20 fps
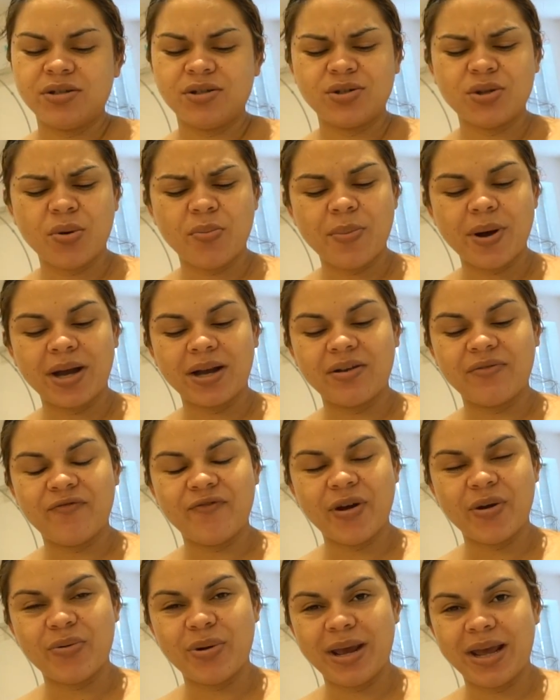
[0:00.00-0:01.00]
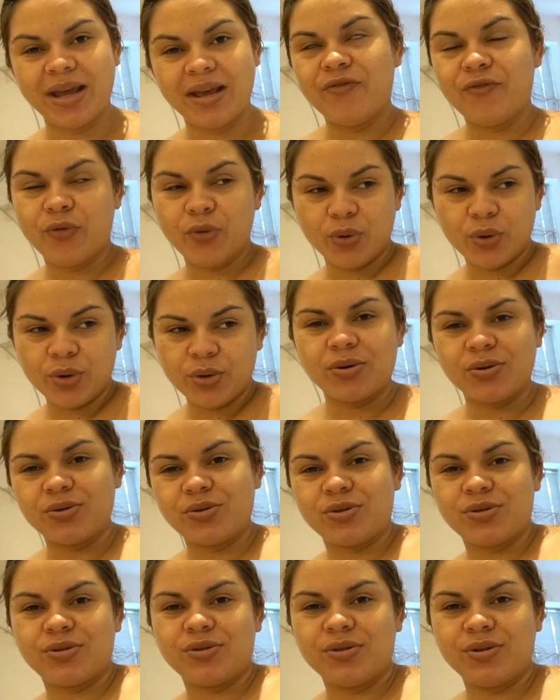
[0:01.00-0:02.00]
stomach very full
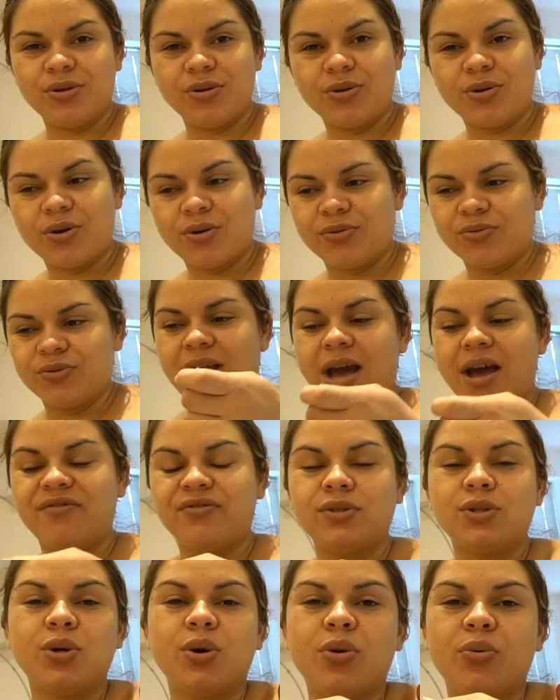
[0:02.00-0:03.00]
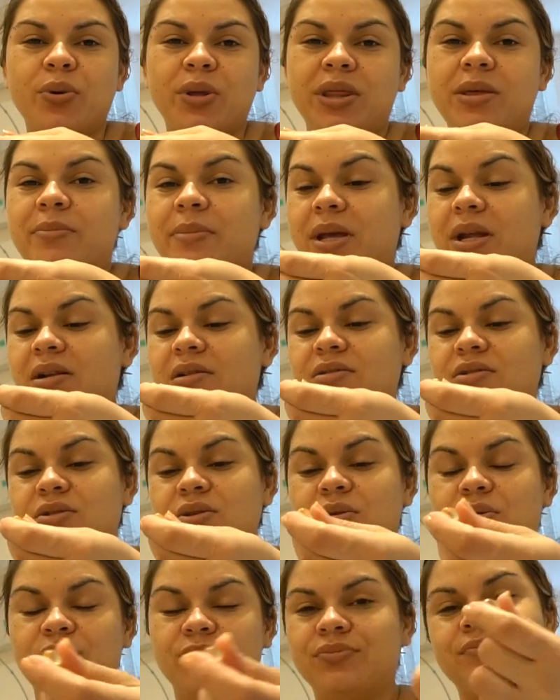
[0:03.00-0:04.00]
because, you know, have to go with the meal.
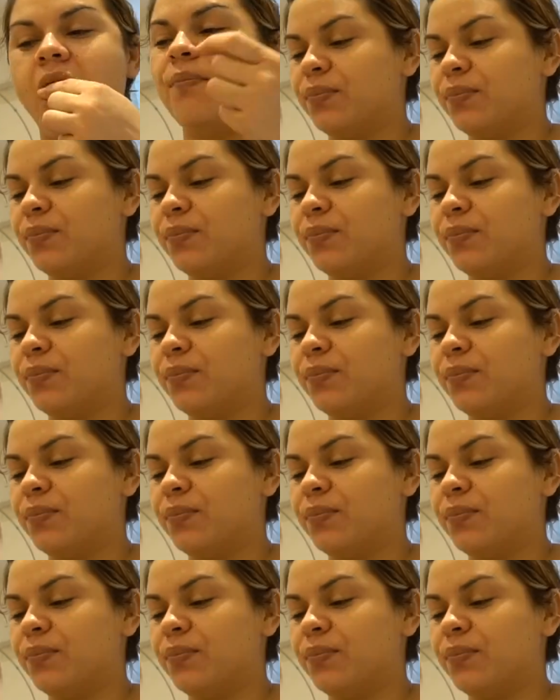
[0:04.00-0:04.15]
So